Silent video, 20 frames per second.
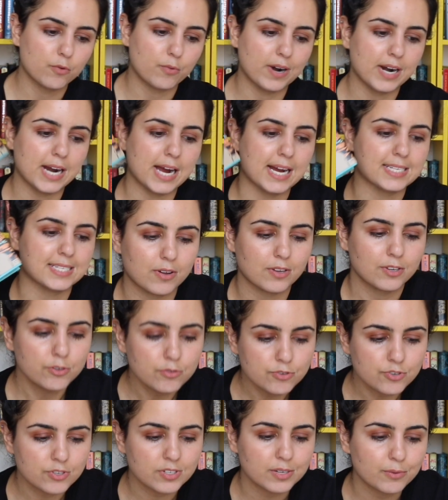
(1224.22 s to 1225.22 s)
Whereas
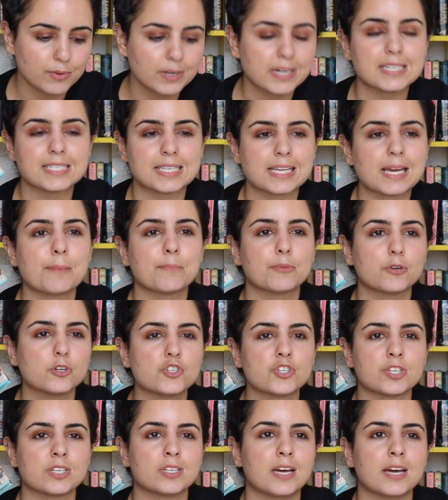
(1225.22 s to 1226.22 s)
usually when I say I'm
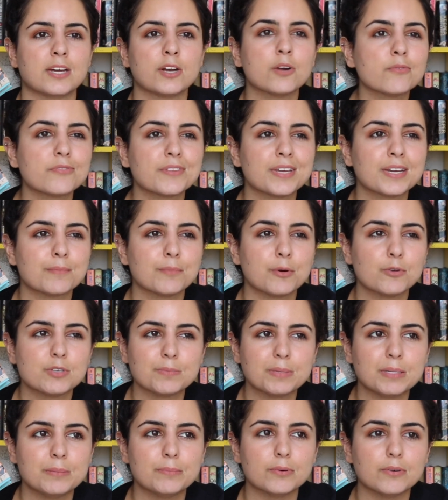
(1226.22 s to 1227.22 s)
Persian, I don't think most
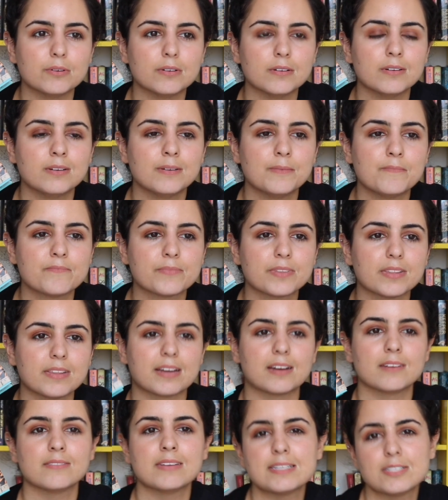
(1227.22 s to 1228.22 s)
people,
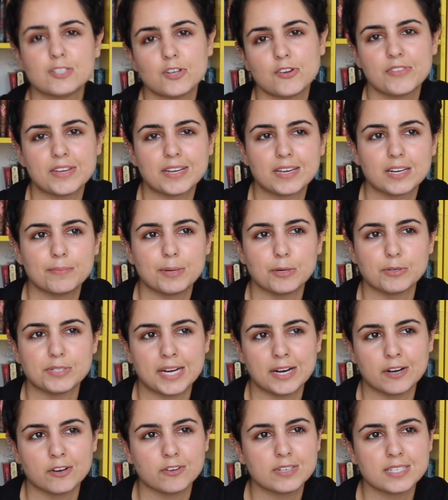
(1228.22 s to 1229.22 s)
like unless they're thinking about
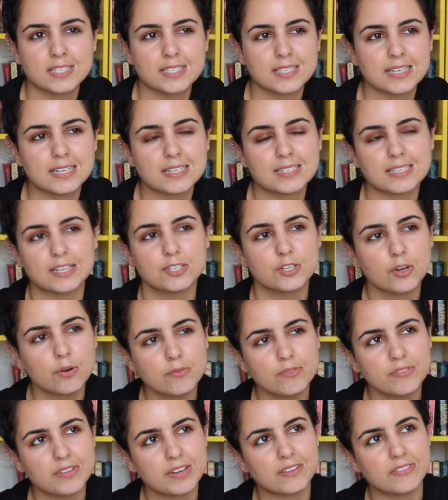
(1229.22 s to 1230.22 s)
terrorist things, I
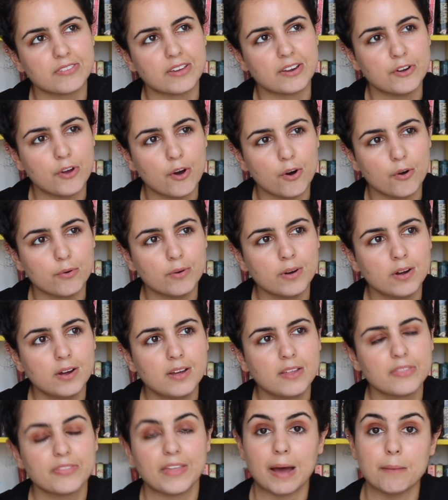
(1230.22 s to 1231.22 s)
don't think they know
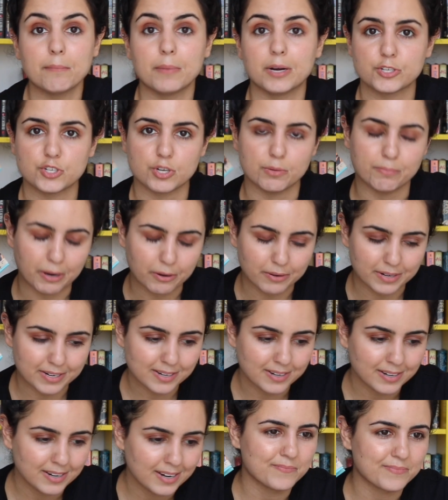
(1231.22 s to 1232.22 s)
that much about
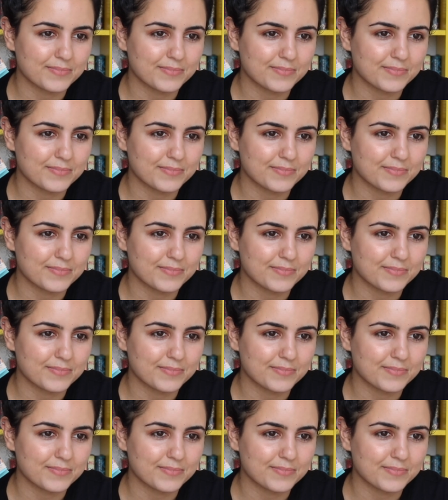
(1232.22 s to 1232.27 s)
it.